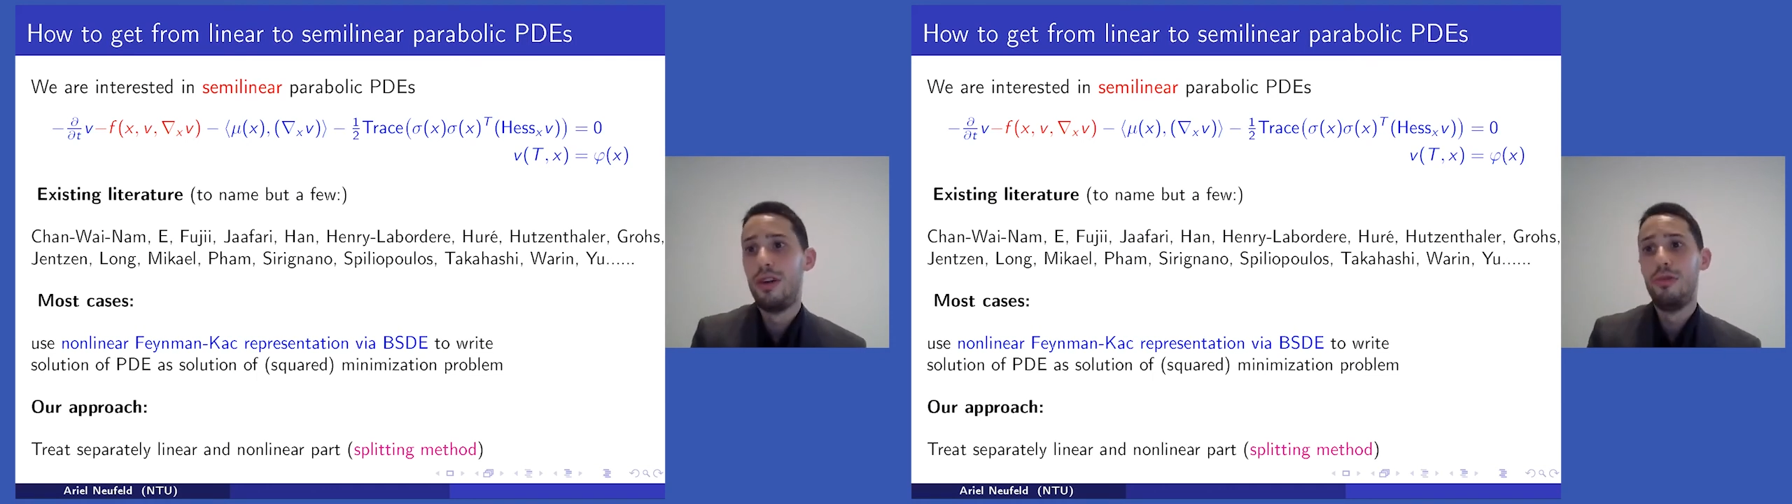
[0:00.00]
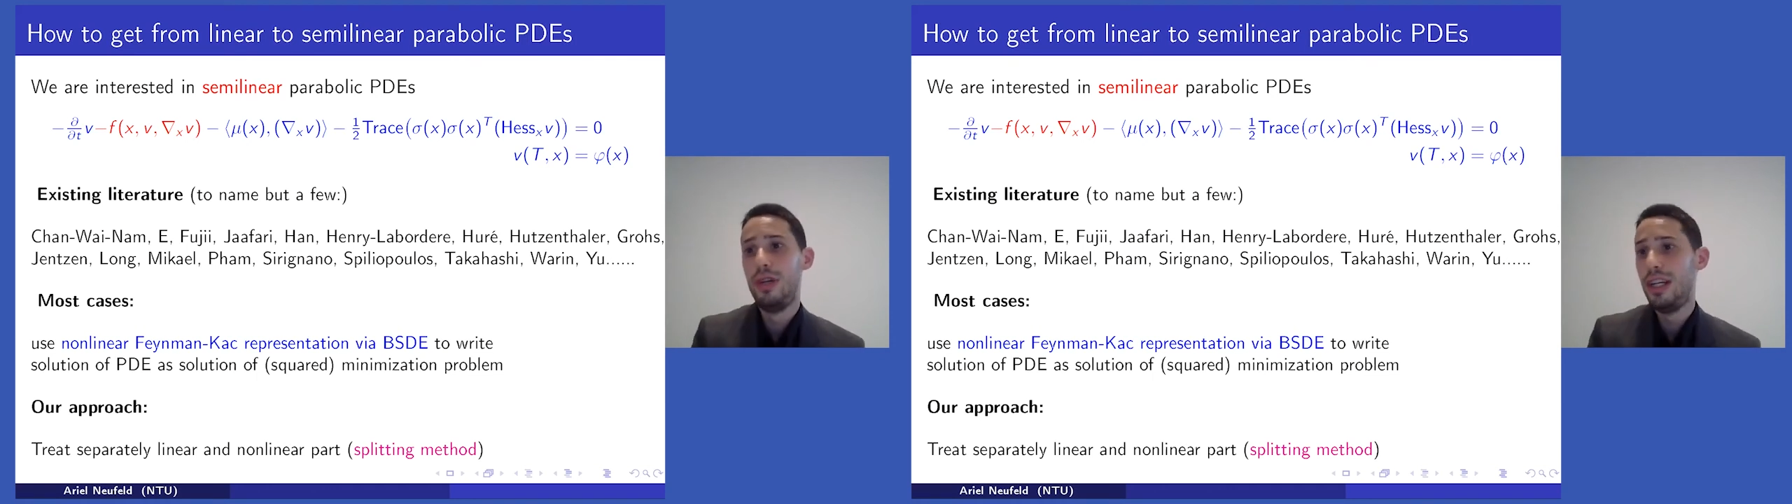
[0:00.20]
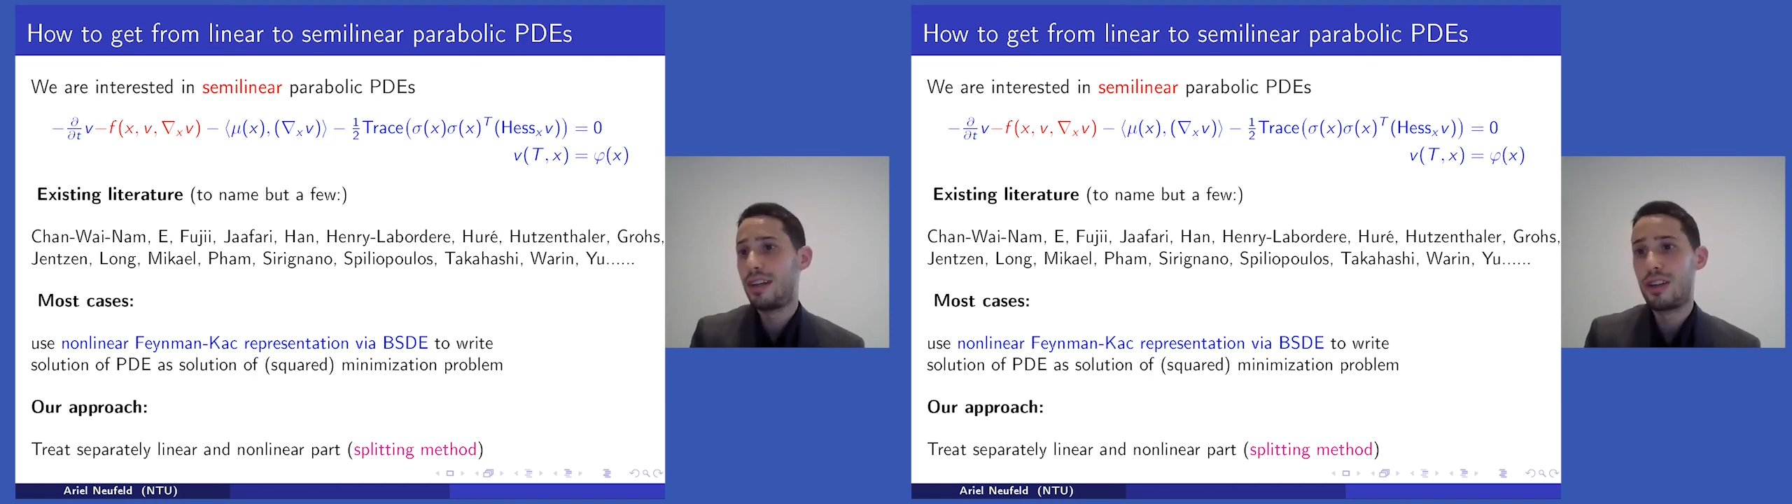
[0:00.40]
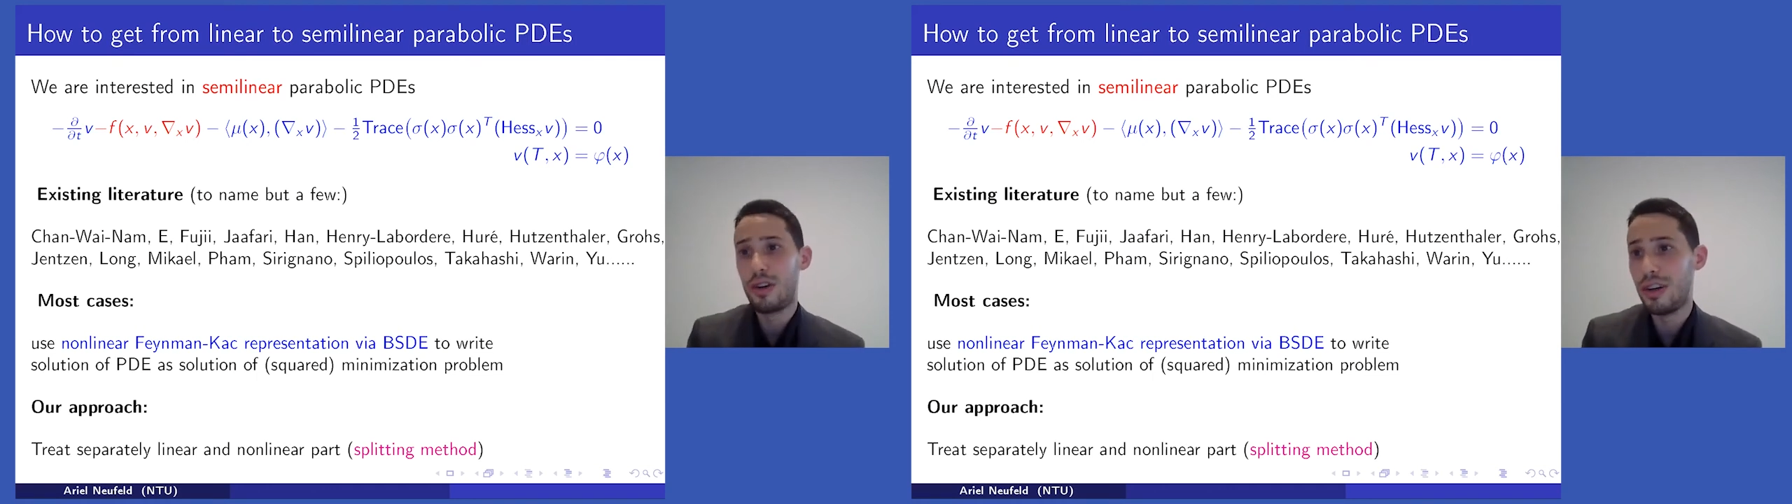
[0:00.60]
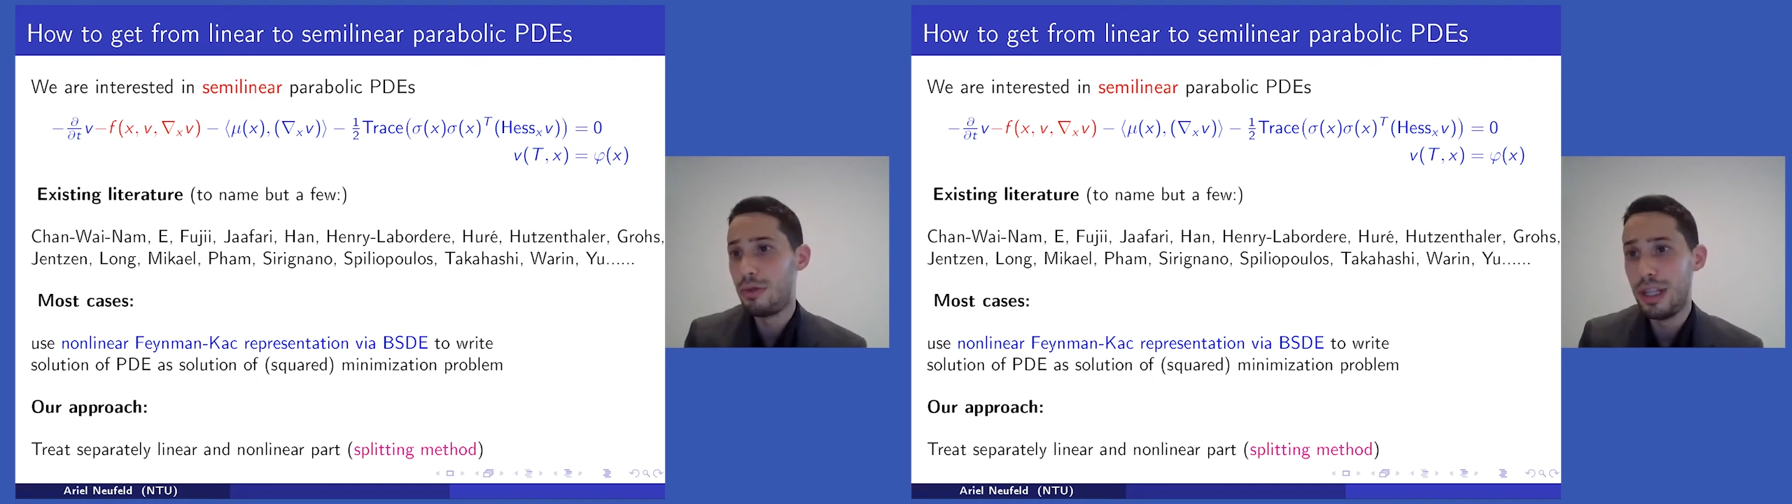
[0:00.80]
read
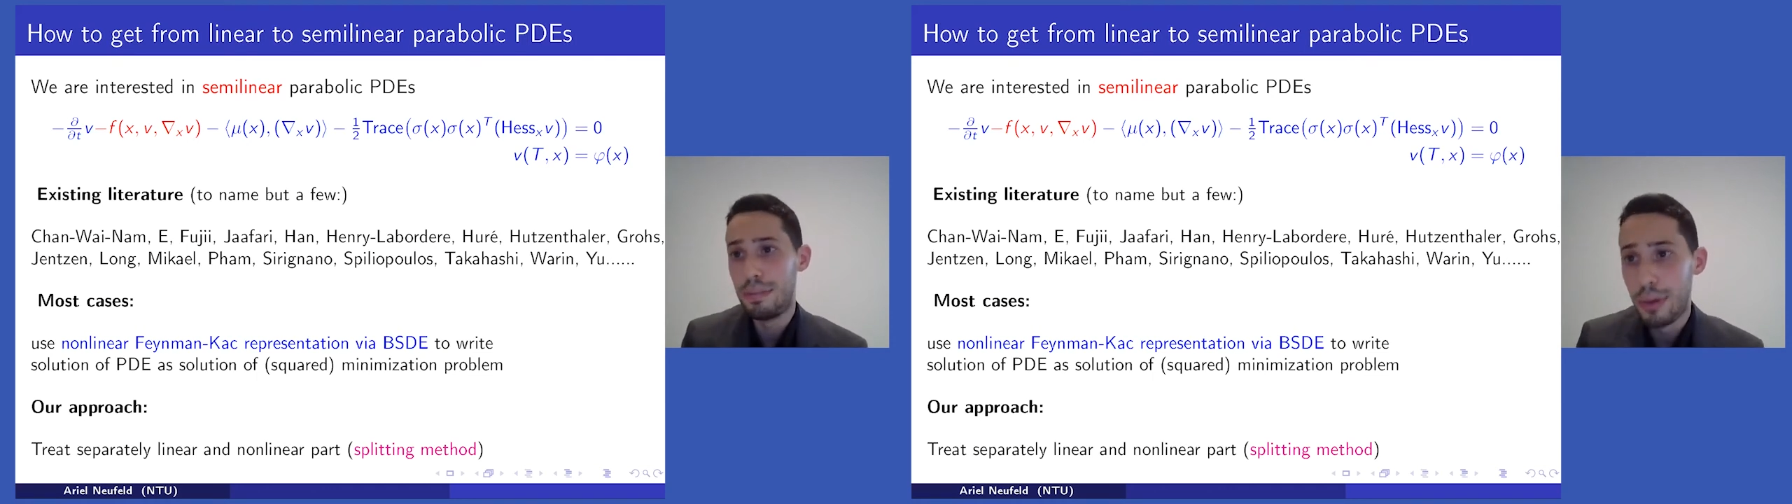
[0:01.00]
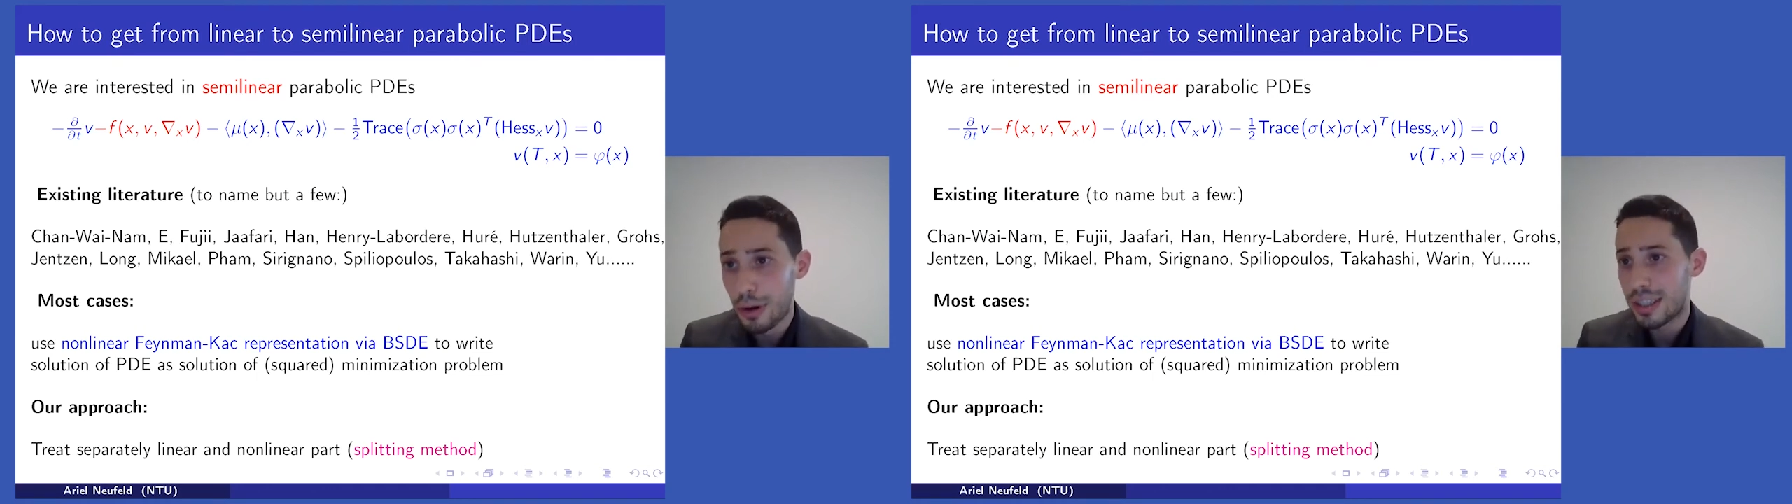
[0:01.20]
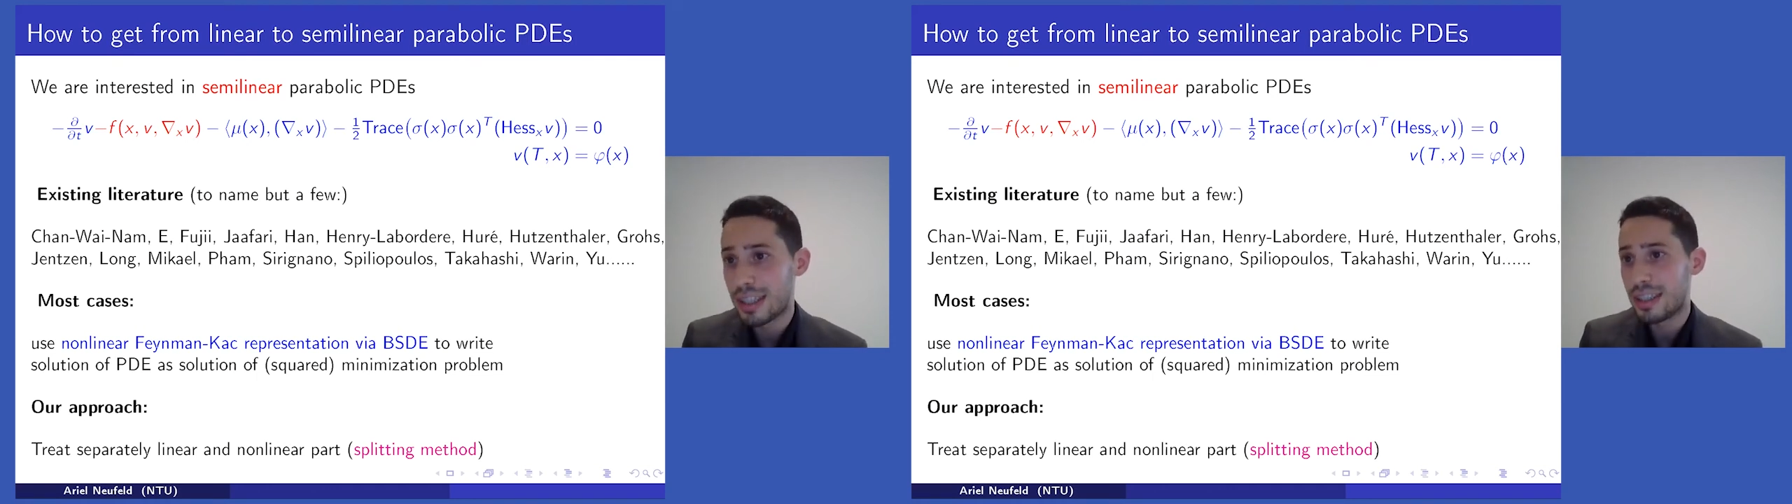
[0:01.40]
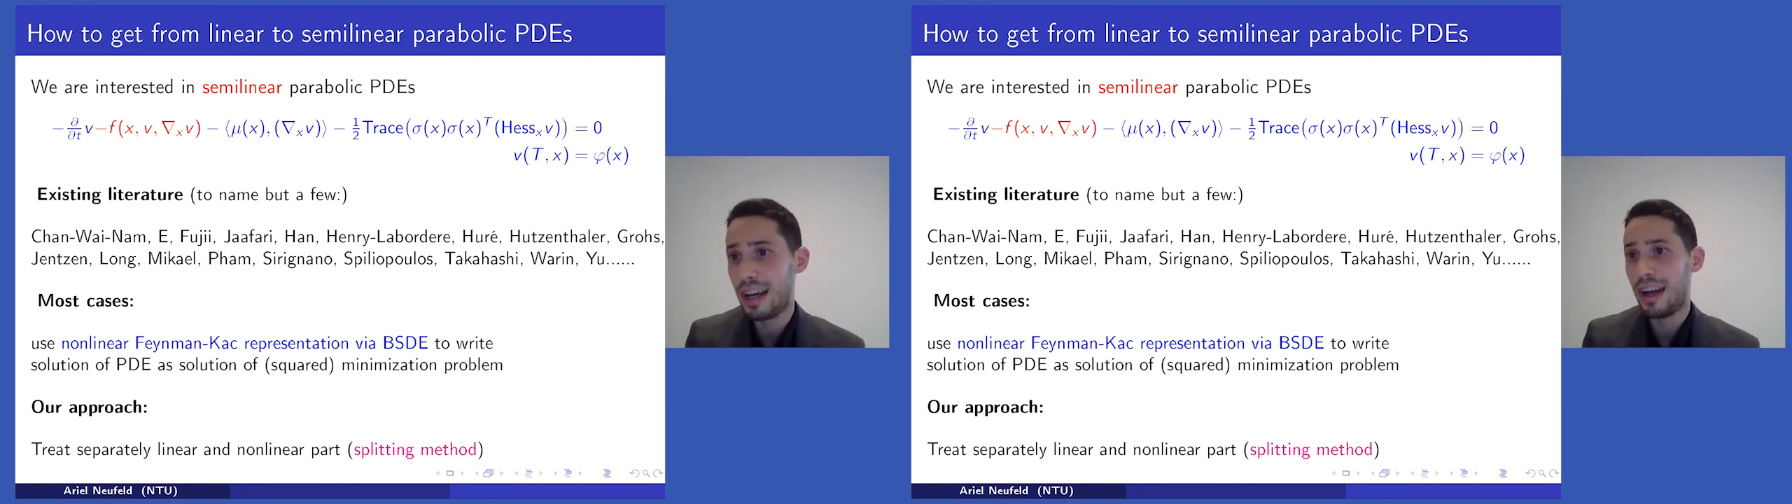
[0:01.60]
books.